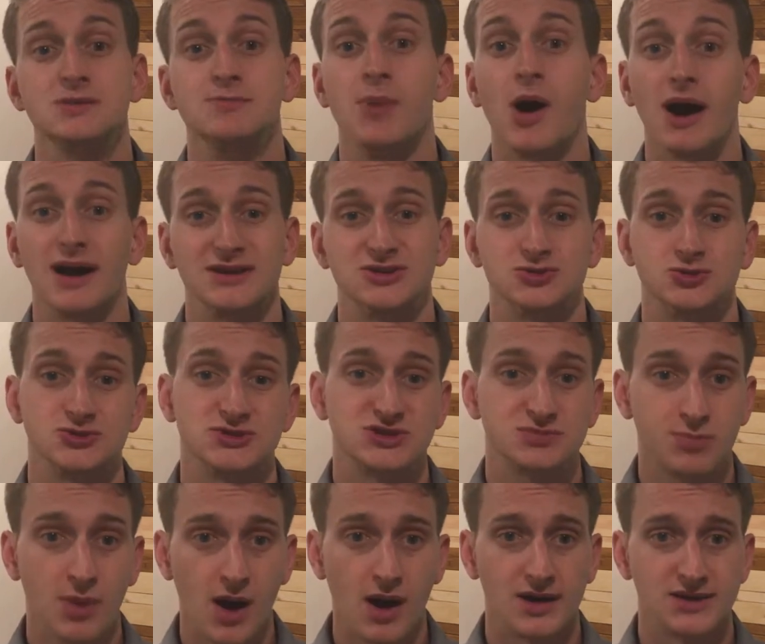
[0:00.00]
the body's
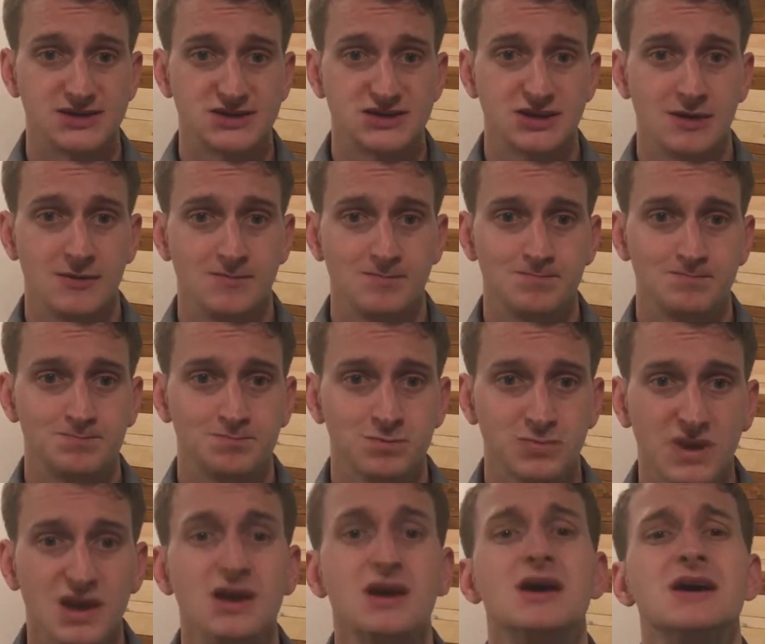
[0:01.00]
response.
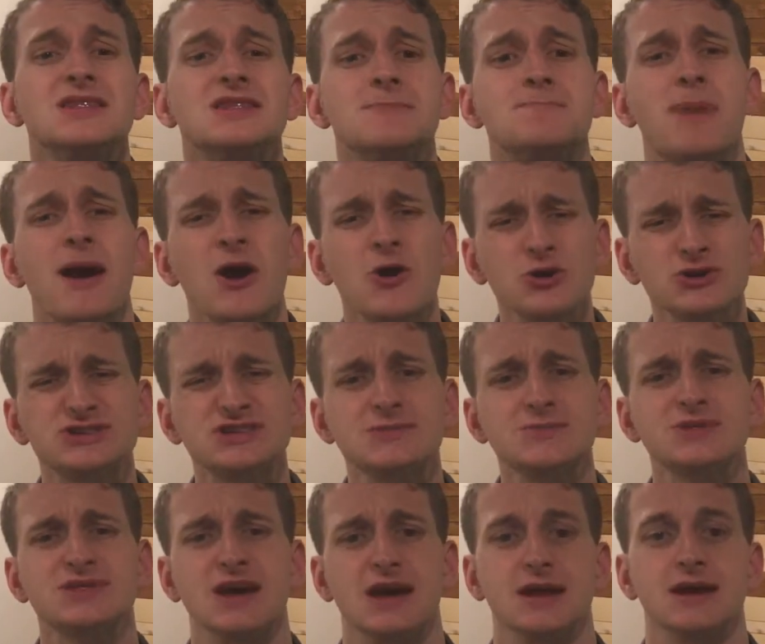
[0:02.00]
The
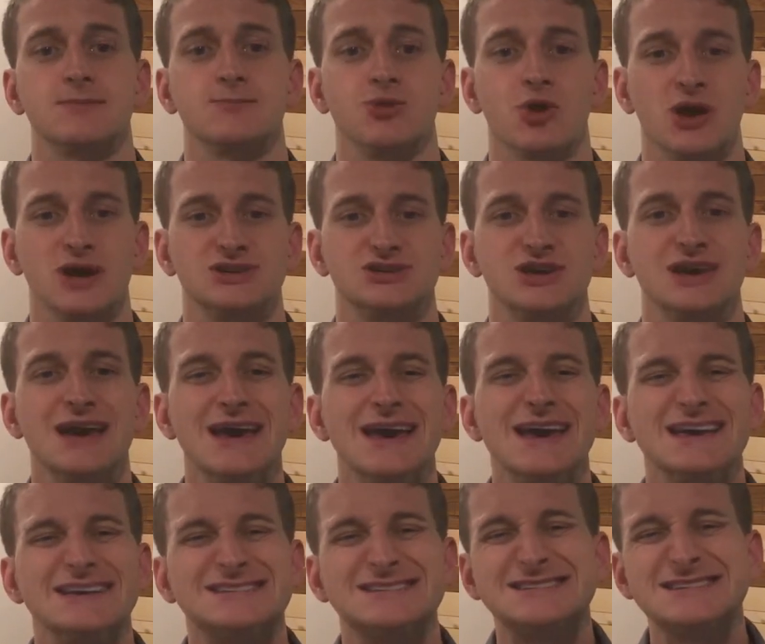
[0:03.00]
parasympathetic branch
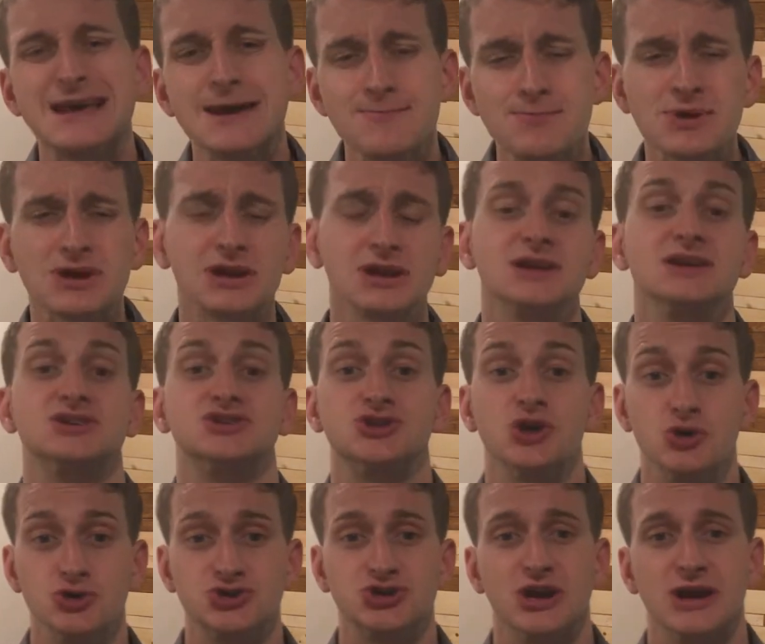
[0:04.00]
is typically
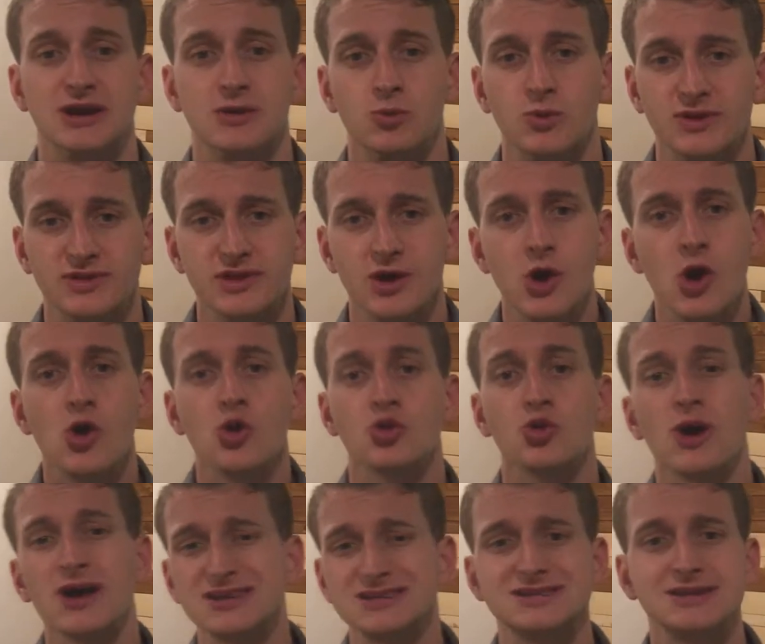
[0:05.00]
associated with
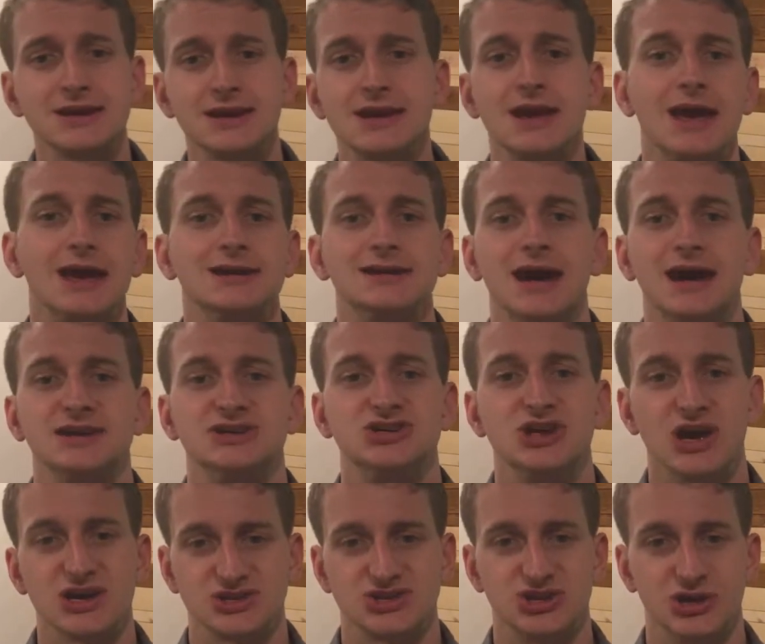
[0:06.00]
resting and
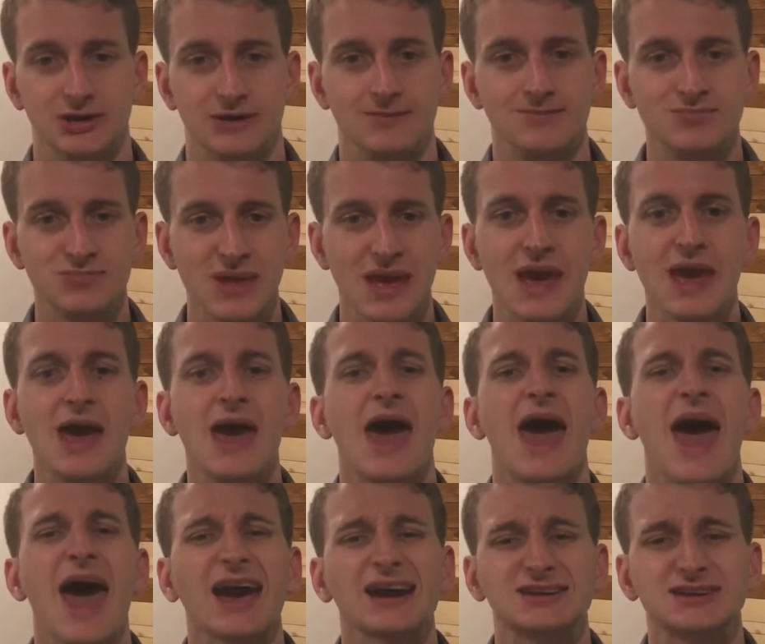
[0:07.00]
digestion,
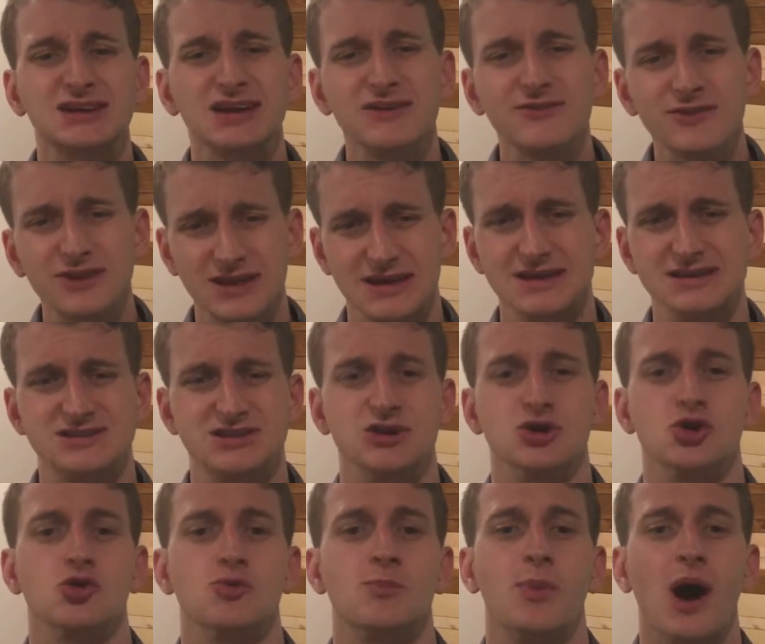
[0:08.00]
activities that
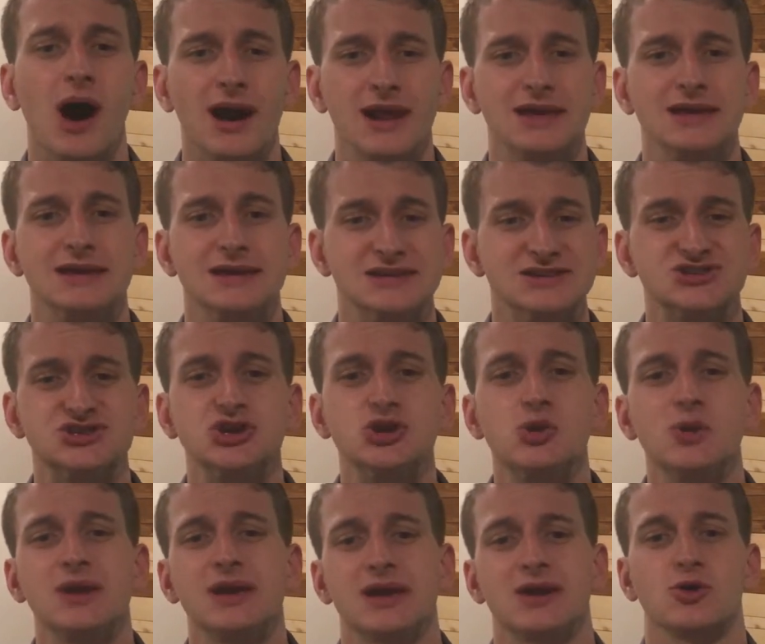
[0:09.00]
your body is
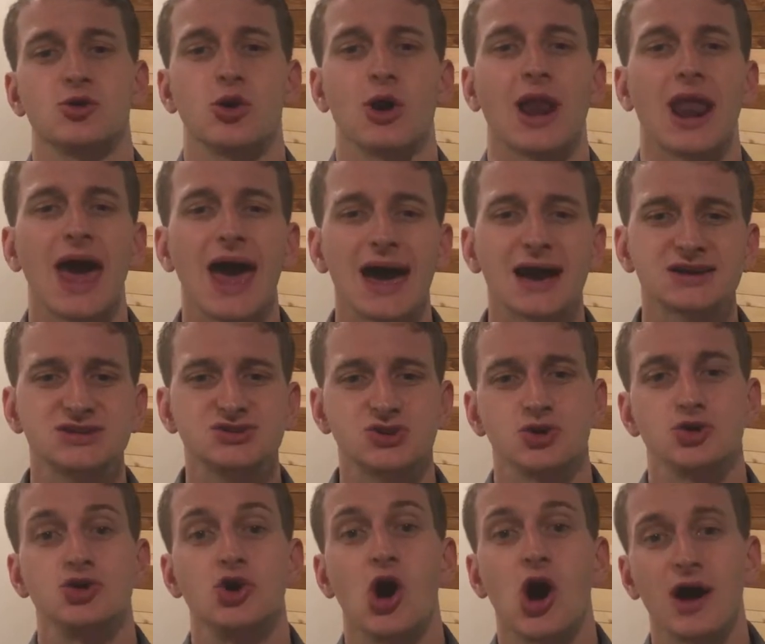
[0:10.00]
doing in a relaxed
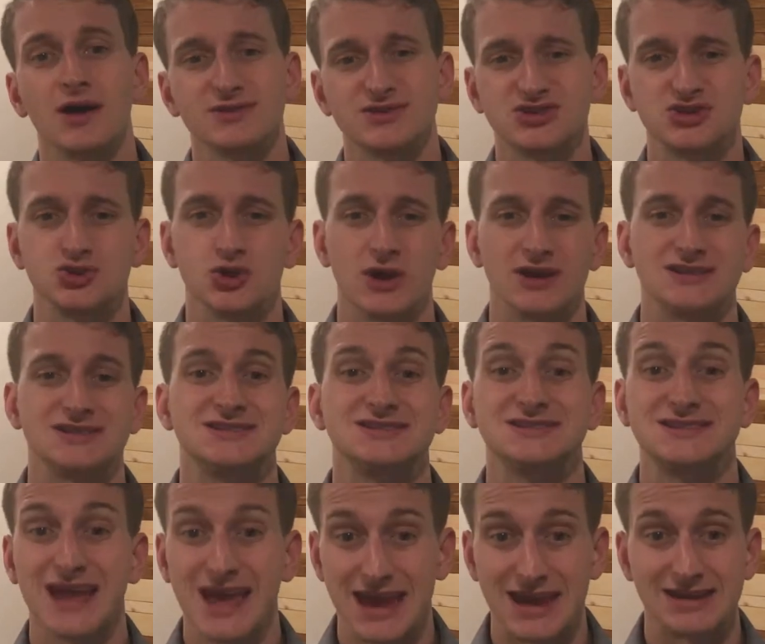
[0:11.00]
or non-stressed
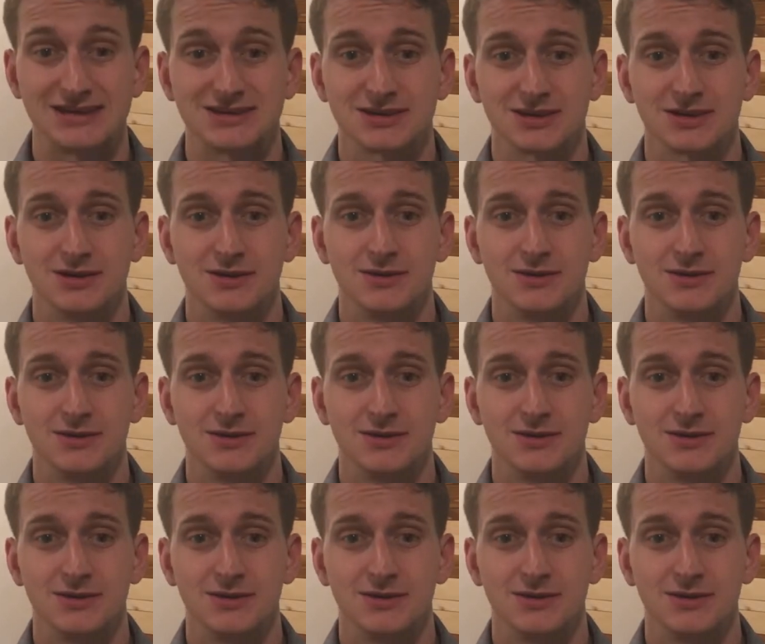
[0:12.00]
state.